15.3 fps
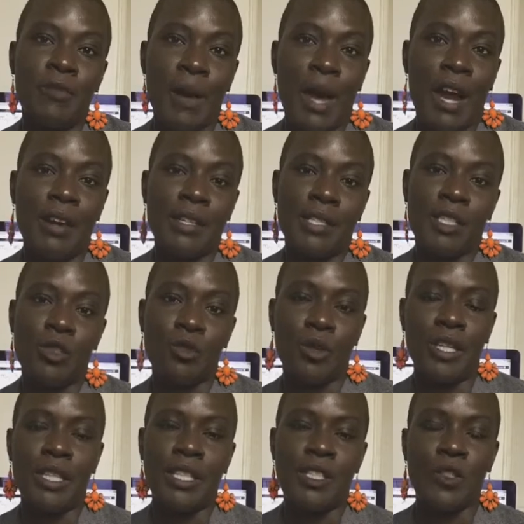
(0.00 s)
of Paris is
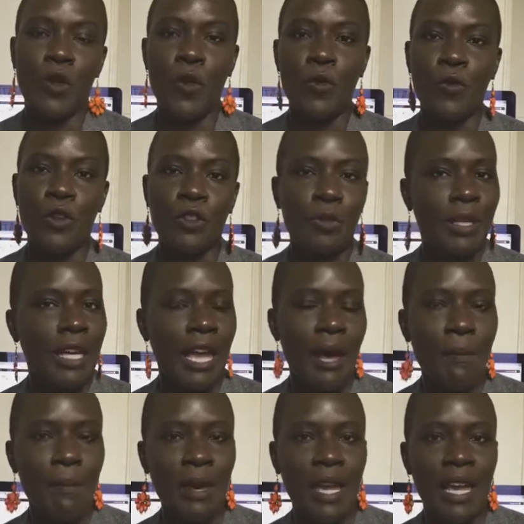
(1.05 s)
running this GoFundMe
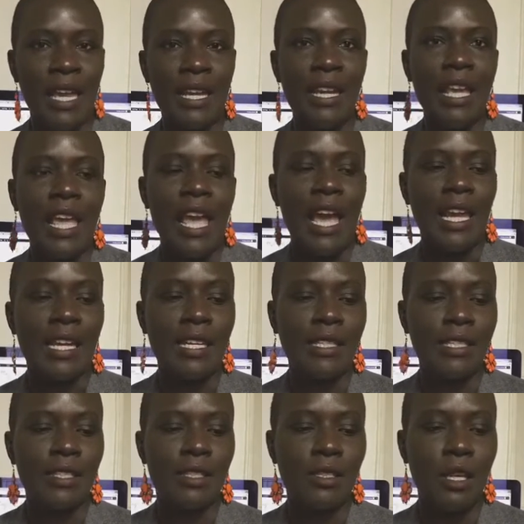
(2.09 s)
campaign, and
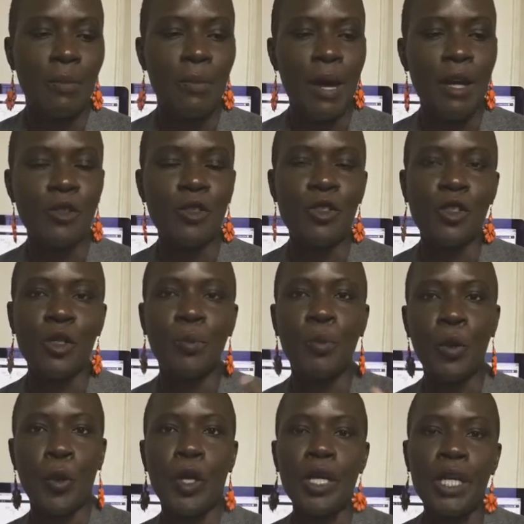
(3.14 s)
it's about
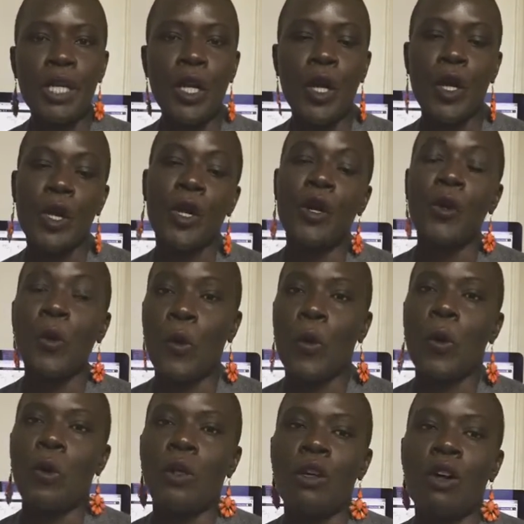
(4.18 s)
supporting her
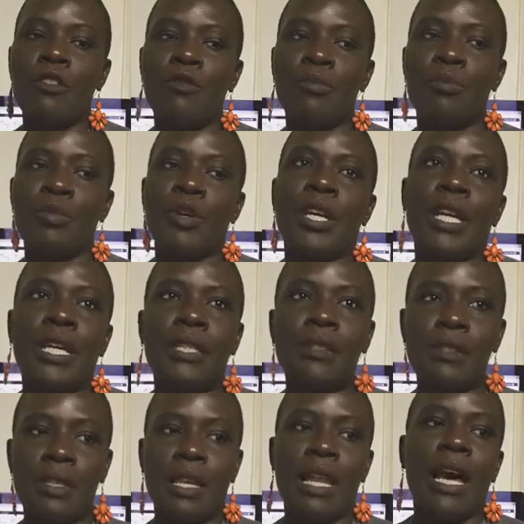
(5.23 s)
goal of bringing
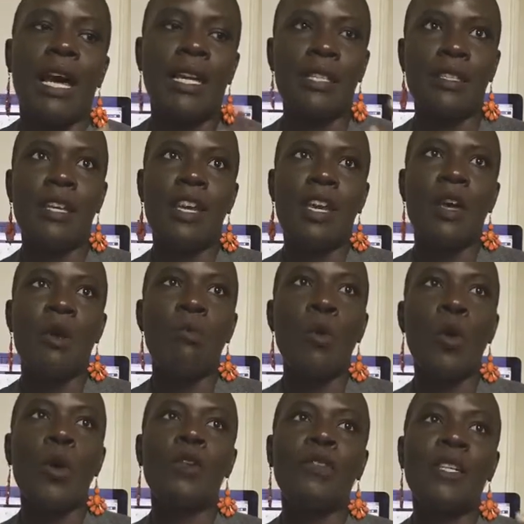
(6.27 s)
to light
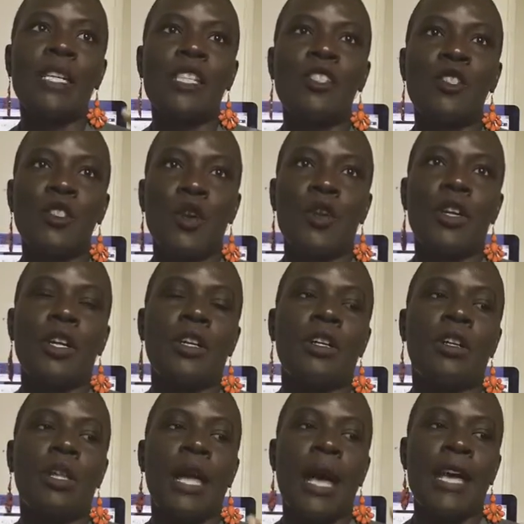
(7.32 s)
more of the
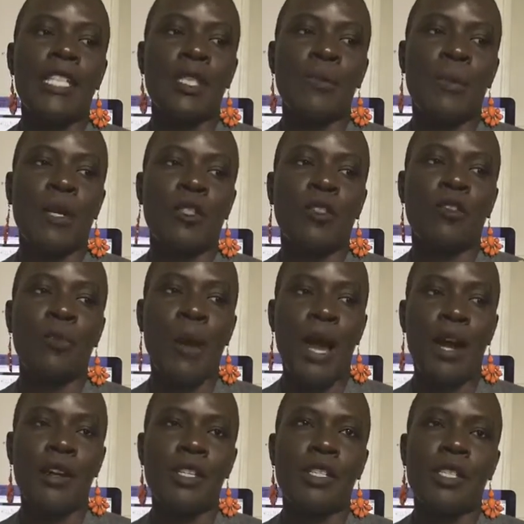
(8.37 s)
historical aspect of
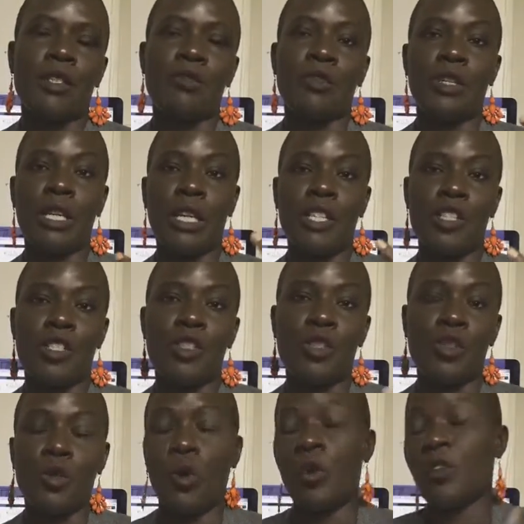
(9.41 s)
Paris in relation
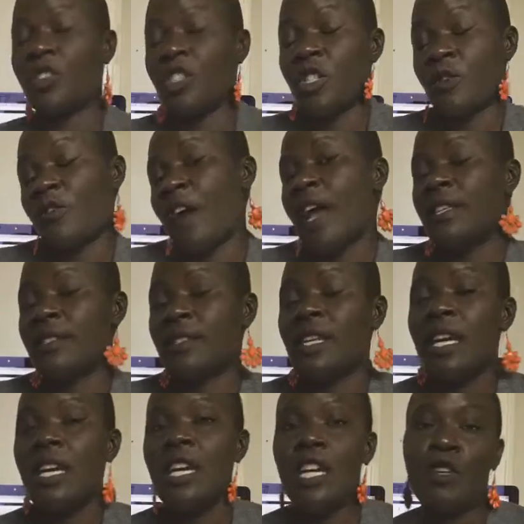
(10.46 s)
to, or just France
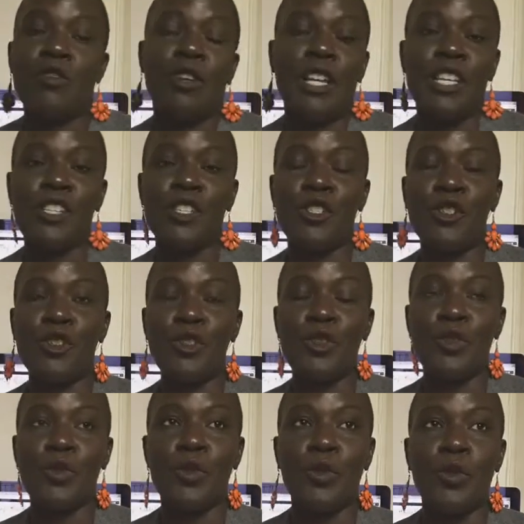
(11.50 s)
in relation
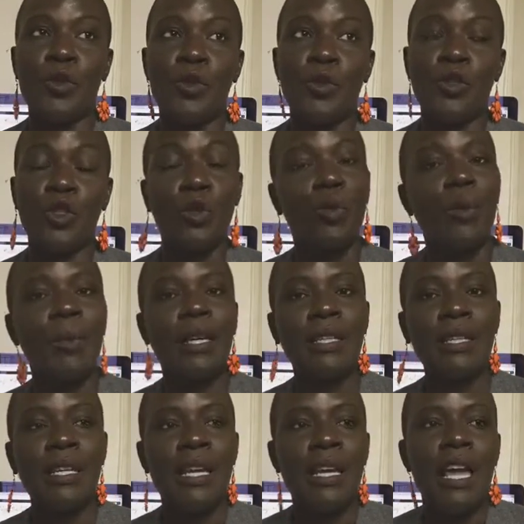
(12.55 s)
to women.